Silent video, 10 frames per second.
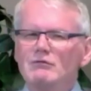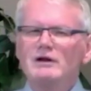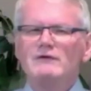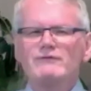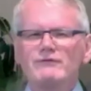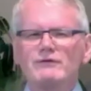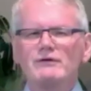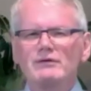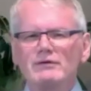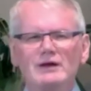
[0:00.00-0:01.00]
What if
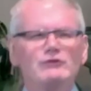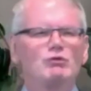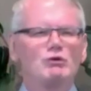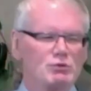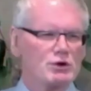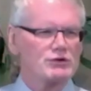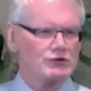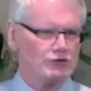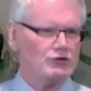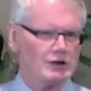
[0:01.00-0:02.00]
that's what
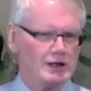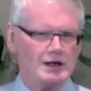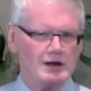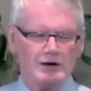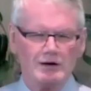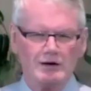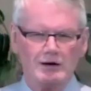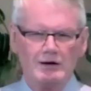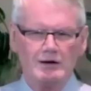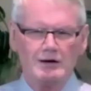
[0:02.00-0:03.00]
Ruth is doing here?
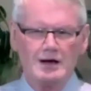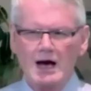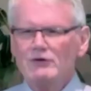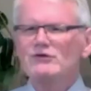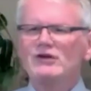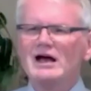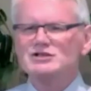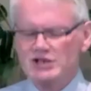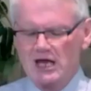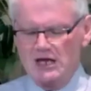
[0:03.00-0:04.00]
How does
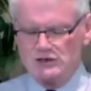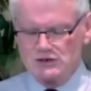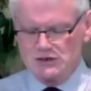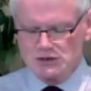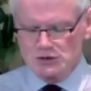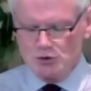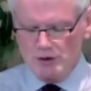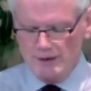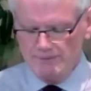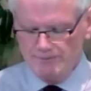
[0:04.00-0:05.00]
that change the
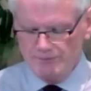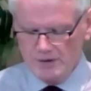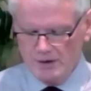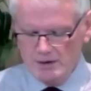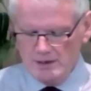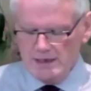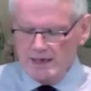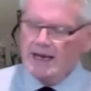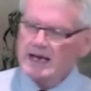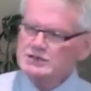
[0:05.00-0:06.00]
story?
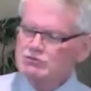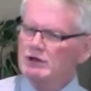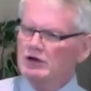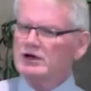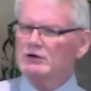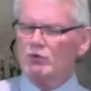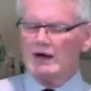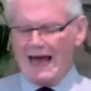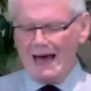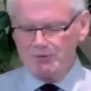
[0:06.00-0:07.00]
And as we look at
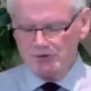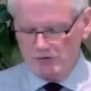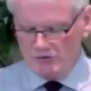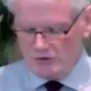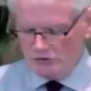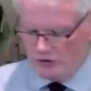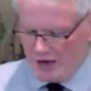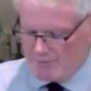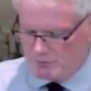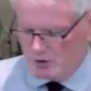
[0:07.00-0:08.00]
what happens in this
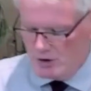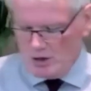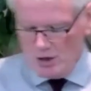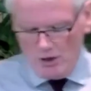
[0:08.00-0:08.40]
chapter,